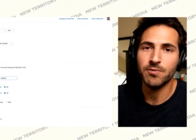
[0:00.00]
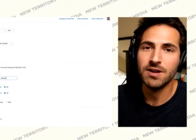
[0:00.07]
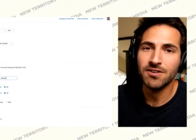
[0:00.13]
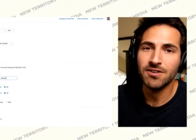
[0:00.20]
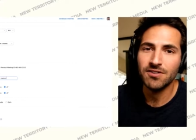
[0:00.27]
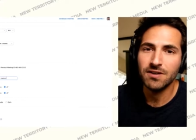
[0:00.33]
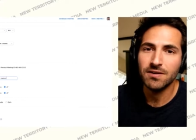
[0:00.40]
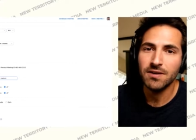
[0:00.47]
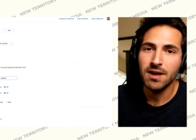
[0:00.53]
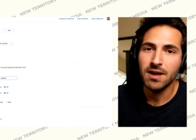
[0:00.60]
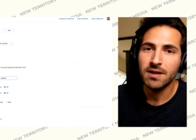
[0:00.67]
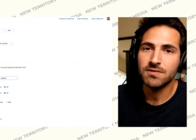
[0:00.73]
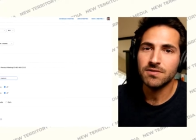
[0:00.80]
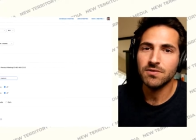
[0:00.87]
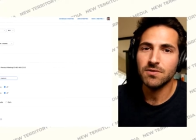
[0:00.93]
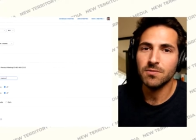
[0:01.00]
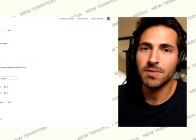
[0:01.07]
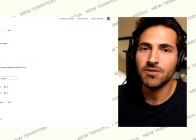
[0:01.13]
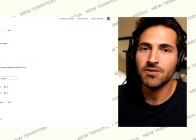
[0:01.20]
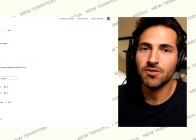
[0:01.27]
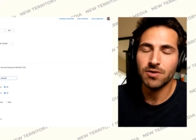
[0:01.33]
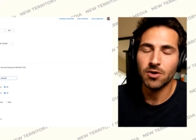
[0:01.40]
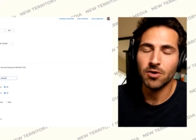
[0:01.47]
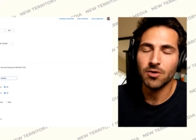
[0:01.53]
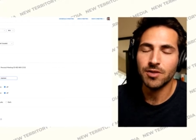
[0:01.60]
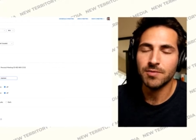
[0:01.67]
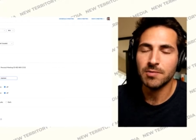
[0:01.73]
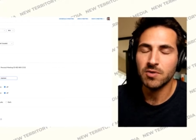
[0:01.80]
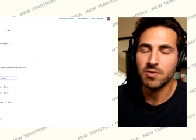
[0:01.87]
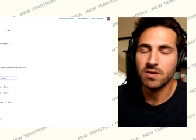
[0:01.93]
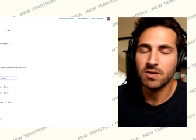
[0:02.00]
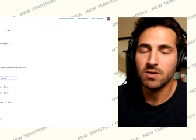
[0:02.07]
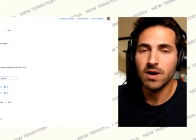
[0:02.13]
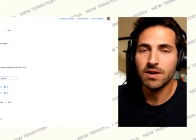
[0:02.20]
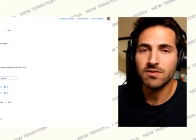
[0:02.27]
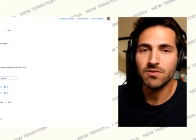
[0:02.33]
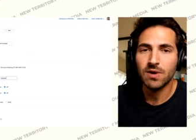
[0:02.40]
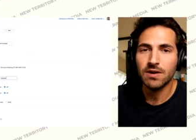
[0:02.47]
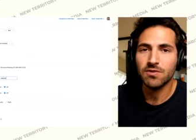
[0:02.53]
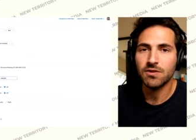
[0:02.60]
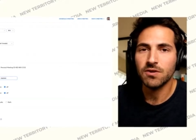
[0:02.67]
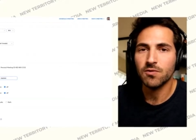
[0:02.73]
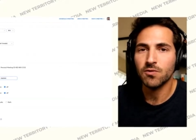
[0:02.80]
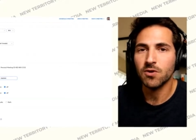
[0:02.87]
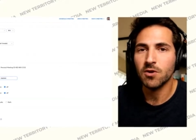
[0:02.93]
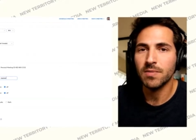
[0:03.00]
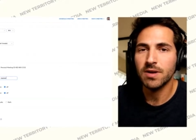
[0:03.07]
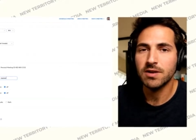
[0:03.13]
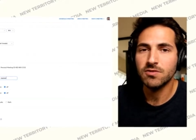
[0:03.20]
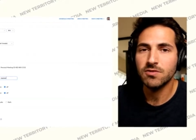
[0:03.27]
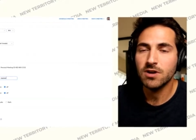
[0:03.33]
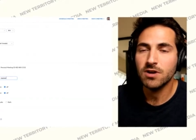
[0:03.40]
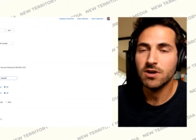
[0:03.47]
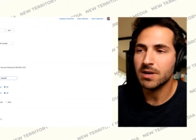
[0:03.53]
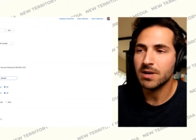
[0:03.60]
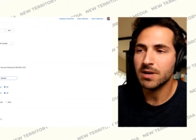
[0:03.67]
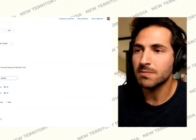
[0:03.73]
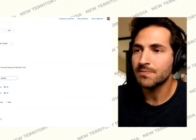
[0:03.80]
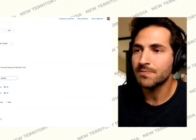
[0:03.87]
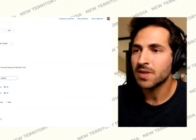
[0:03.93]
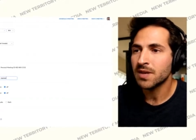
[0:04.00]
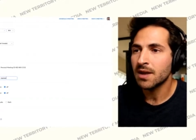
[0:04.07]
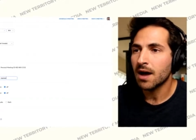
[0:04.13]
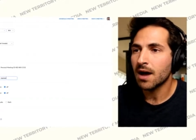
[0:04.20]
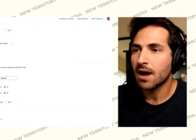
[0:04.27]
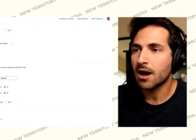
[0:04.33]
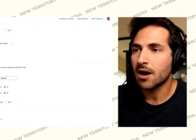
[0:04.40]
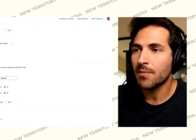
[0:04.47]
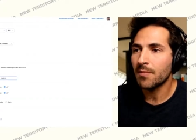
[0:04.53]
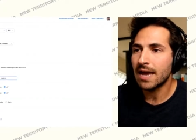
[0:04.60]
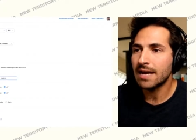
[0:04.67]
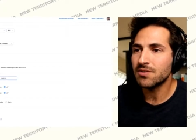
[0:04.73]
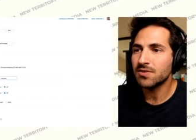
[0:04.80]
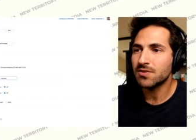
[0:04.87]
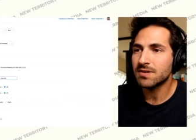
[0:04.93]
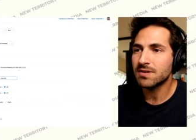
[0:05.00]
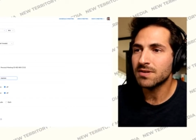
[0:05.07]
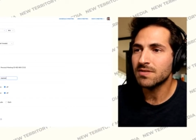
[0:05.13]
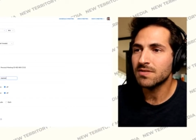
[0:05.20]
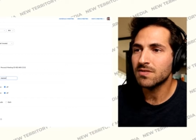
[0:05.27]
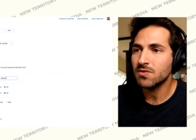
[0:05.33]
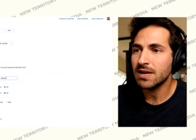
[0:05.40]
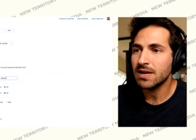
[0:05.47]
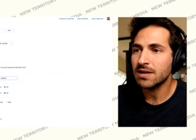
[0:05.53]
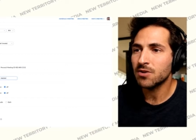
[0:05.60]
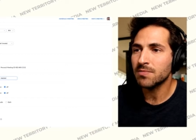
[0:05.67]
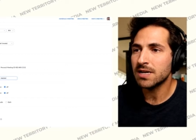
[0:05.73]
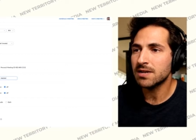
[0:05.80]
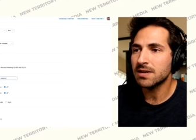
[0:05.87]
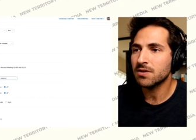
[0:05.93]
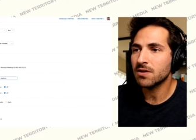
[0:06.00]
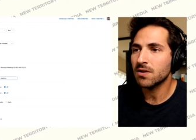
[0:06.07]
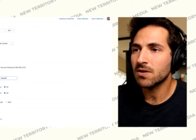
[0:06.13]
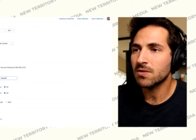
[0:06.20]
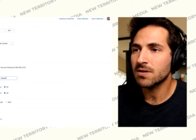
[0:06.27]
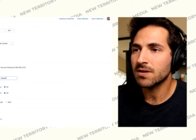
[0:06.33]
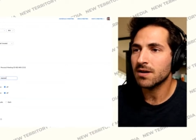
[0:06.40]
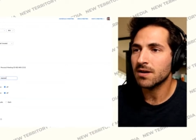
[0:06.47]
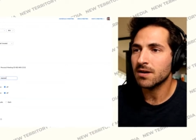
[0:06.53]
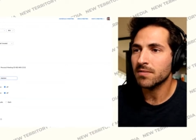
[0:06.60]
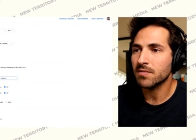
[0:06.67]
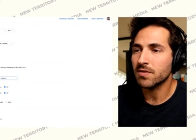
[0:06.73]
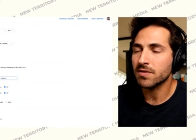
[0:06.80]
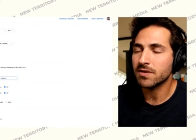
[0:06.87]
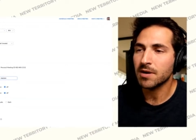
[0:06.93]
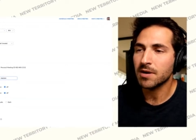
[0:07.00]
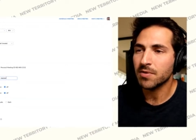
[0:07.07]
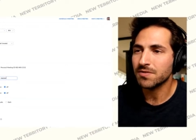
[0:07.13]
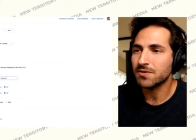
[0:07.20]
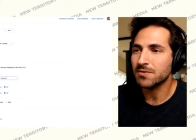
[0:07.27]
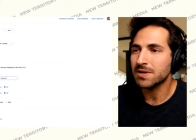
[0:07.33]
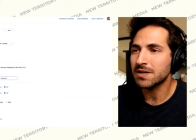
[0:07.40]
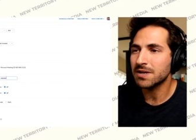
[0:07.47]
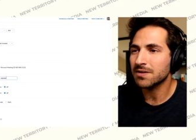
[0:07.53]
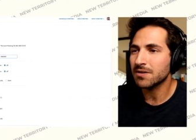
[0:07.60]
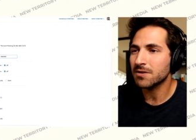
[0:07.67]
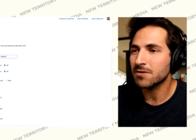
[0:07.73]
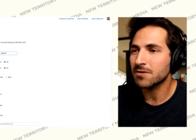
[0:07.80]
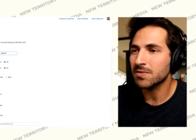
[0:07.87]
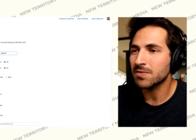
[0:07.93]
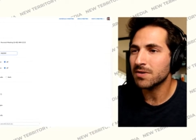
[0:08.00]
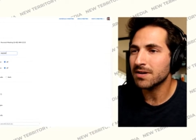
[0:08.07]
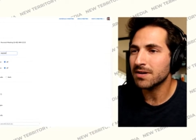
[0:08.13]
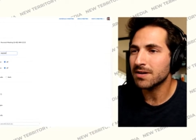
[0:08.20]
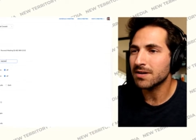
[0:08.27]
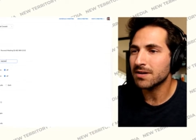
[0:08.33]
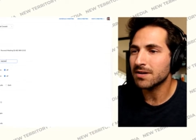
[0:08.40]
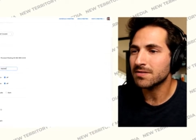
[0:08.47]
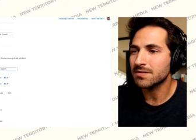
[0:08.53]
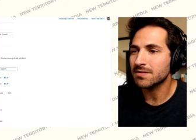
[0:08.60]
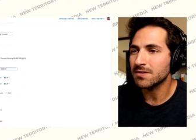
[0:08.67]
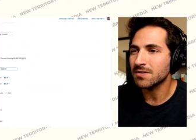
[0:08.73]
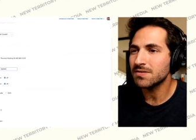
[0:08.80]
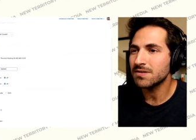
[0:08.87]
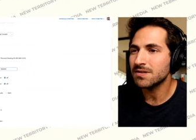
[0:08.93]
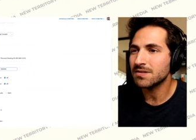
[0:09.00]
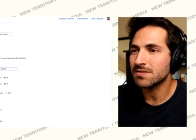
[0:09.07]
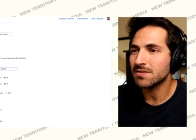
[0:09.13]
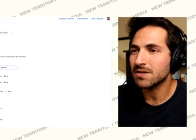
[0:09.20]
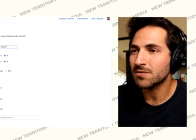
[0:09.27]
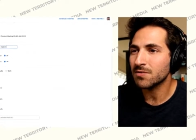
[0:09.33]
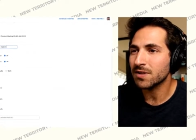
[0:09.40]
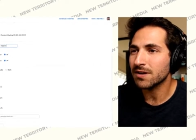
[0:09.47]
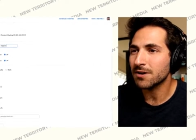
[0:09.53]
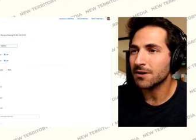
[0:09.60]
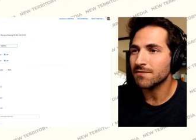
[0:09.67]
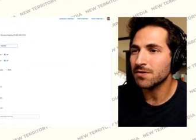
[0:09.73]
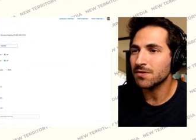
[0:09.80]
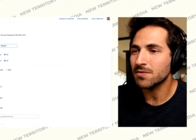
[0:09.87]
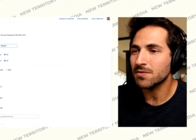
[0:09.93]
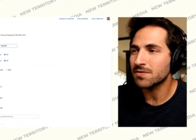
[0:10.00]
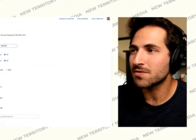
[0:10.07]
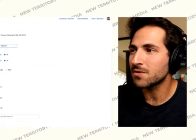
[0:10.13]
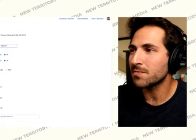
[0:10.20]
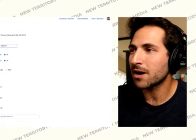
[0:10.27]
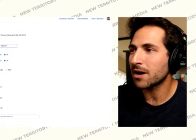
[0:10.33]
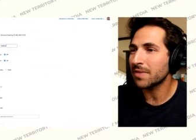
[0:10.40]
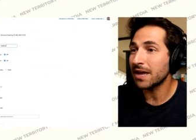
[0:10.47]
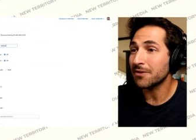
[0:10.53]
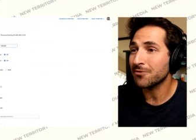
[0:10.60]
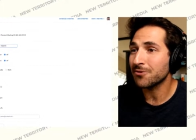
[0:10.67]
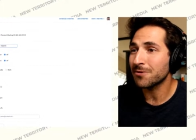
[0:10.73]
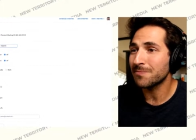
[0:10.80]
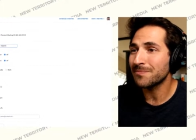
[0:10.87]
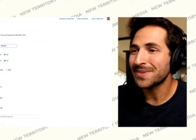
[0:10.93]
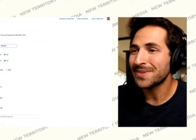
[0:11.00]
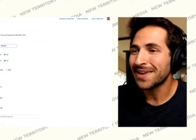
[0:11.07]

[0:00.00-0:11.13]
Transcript: protection to make sure that only the people that you want to enter your room do come in. And you still get your meeting code. This is my personal meeting code, but I don't use it, so I don't really care if you Zoom bomb that room.